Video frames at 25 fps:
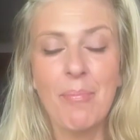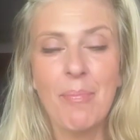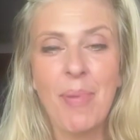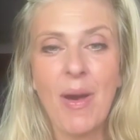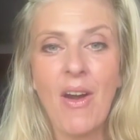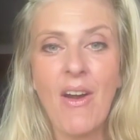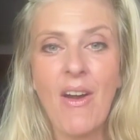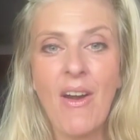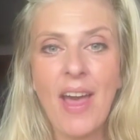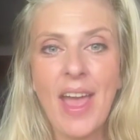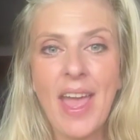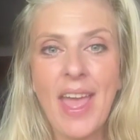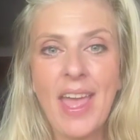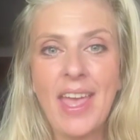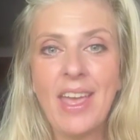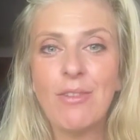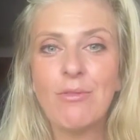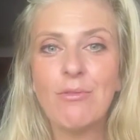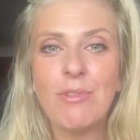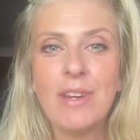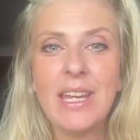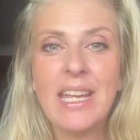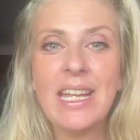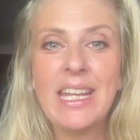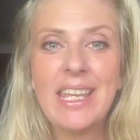by
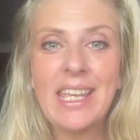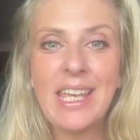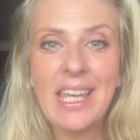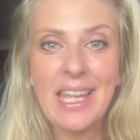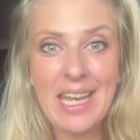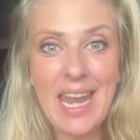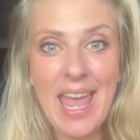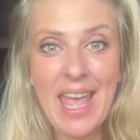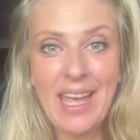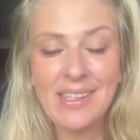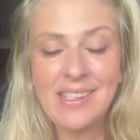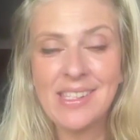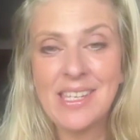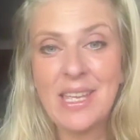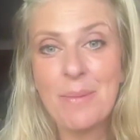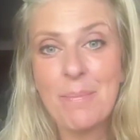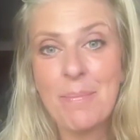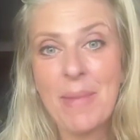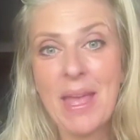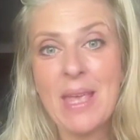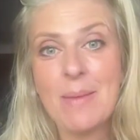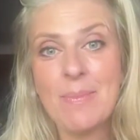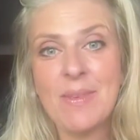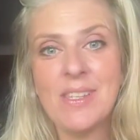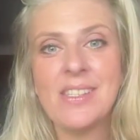really connecting
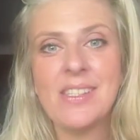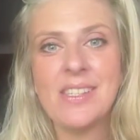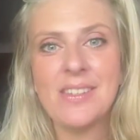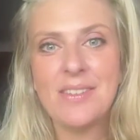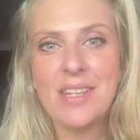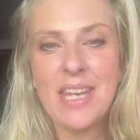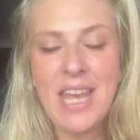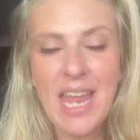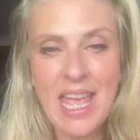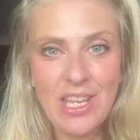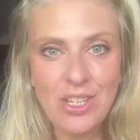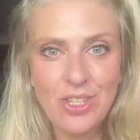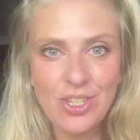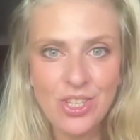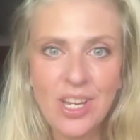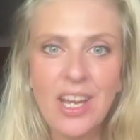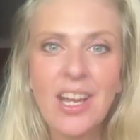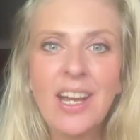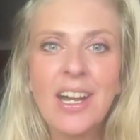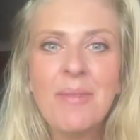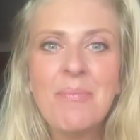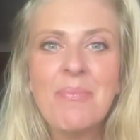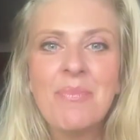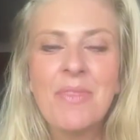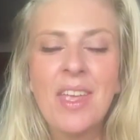babies to
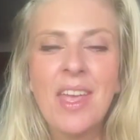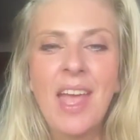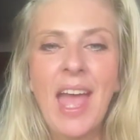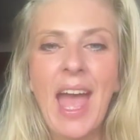nature